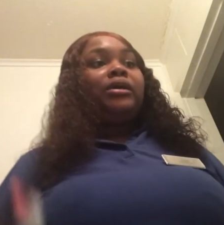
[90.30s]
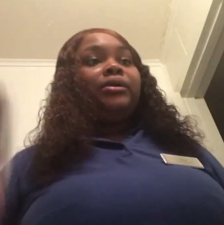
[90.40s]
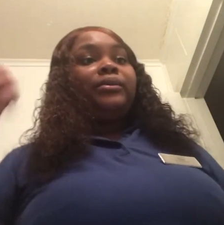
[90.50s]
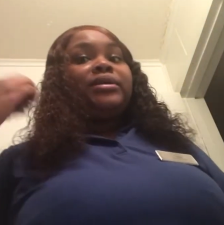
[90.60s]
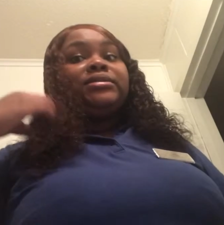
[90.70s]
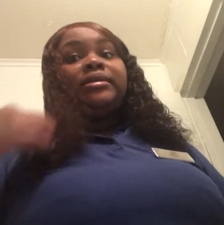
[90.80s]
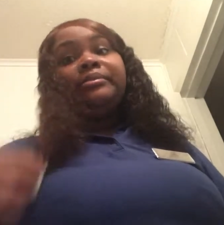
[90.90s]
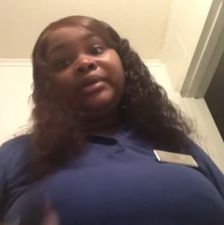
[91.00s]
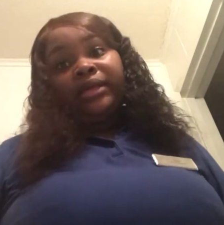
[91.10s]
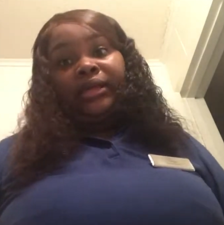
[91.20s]
Reason
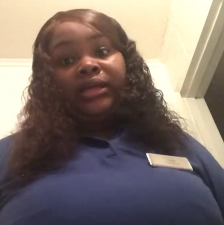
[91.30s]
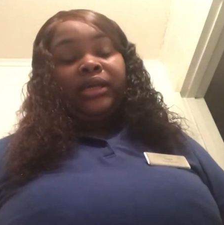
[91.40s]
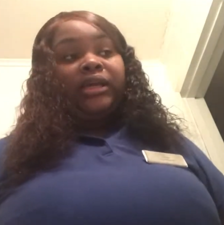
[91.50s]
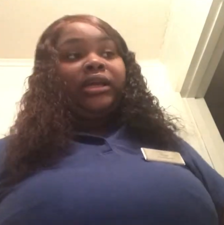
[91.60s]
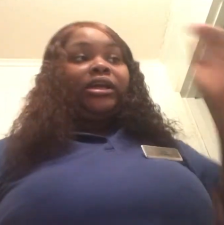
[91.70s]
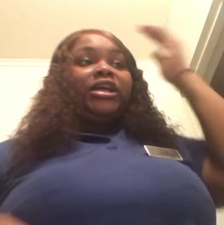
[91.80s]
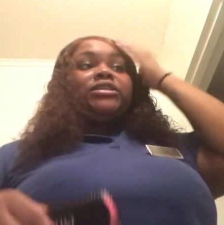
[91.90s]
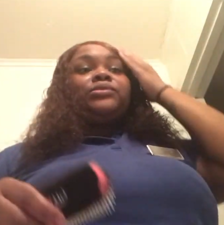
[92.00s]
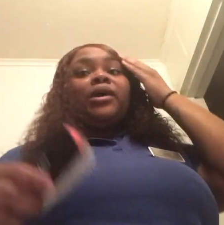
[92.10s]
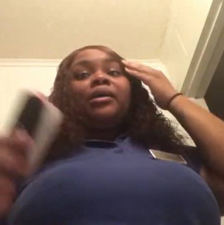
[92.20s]
being,
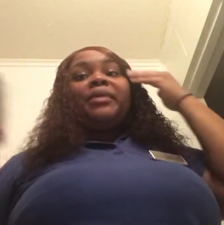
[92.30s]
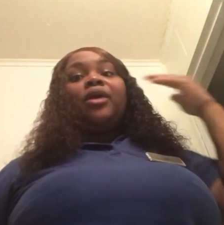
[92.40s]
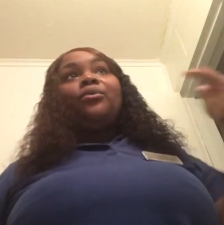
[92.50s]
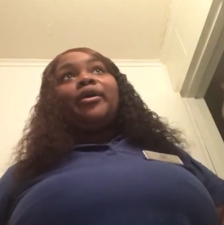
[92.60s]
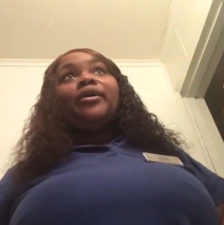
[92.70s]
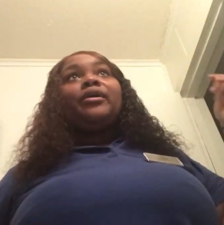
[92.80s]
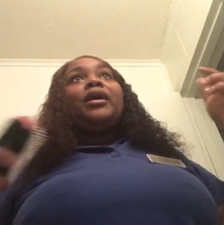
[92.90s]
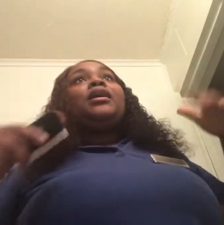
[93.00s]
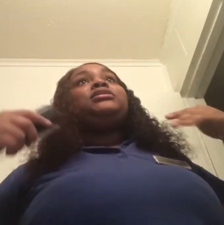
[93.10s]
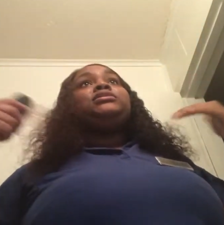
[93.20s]
because while I'm at work,
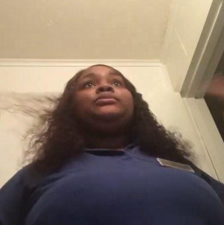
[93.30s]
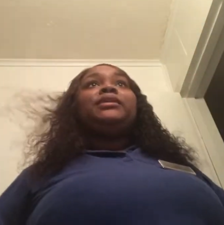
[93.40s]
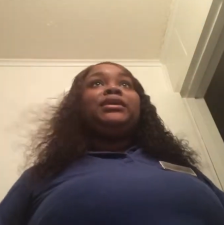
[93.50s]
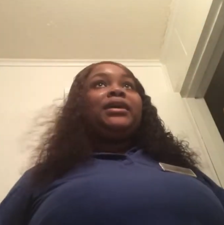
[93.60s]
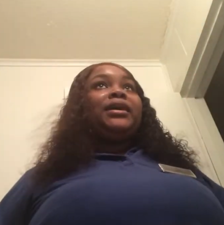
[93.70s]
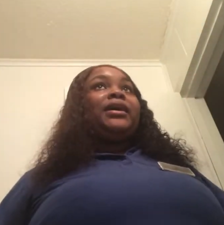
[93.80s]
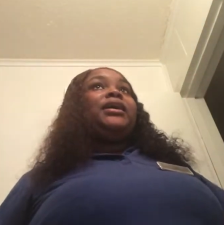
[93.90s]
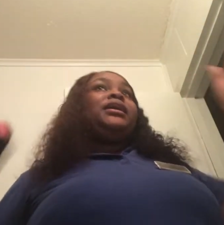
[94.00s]
I sweat a lot